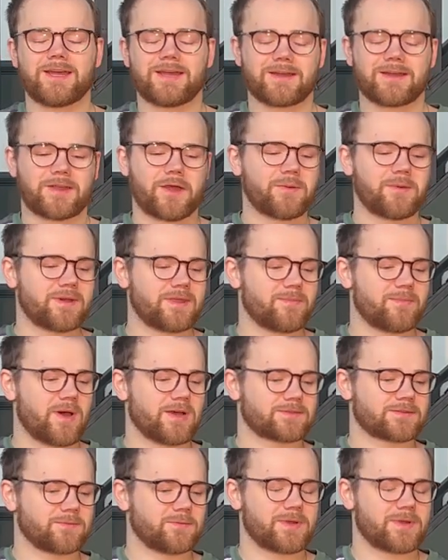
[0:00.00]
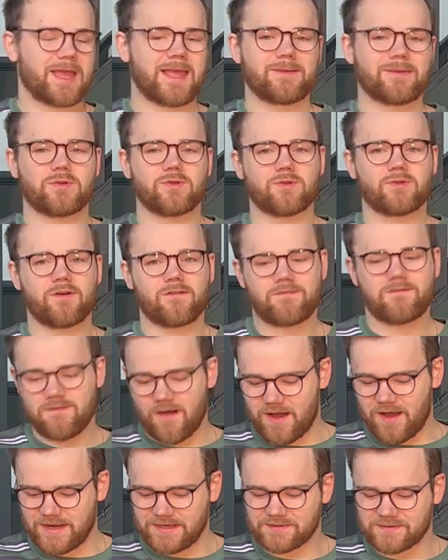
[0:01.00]
going in the basketball game, who got
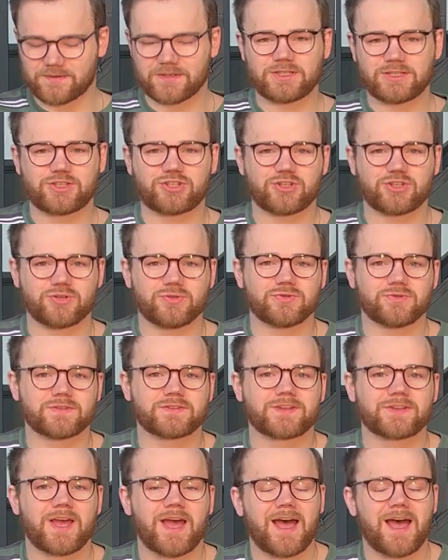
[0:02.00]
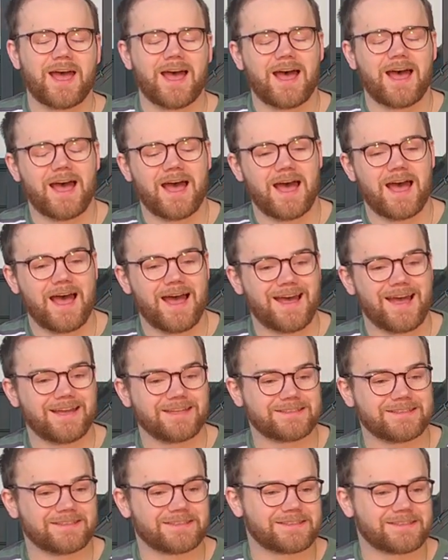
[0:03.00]
fined for his shoes.
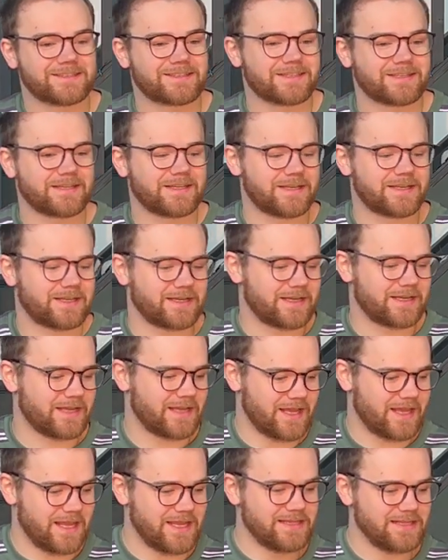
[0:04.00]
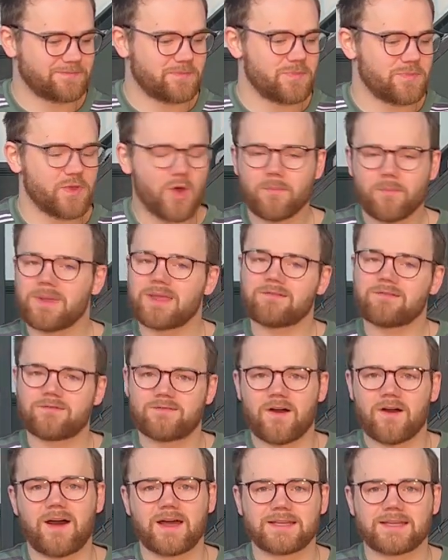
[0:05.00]
And he's not being
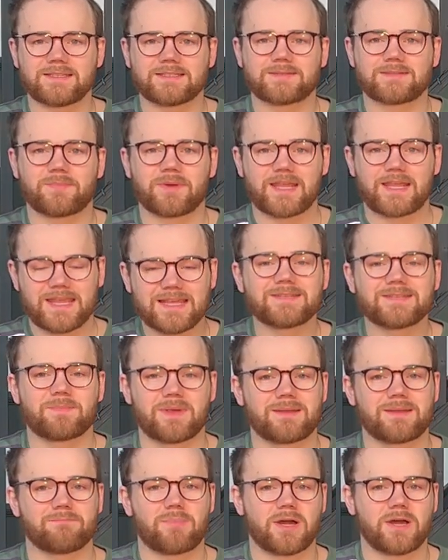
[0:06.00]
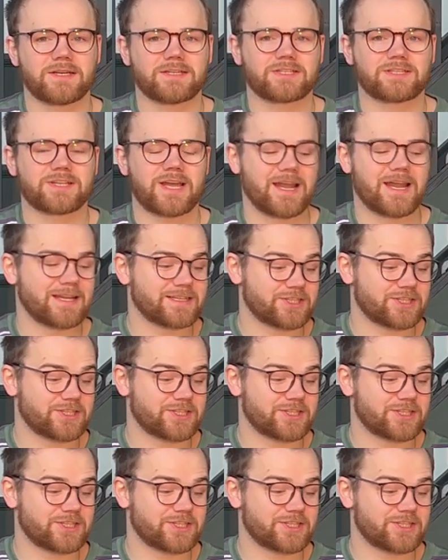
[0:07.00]
fined, but he is being punished. And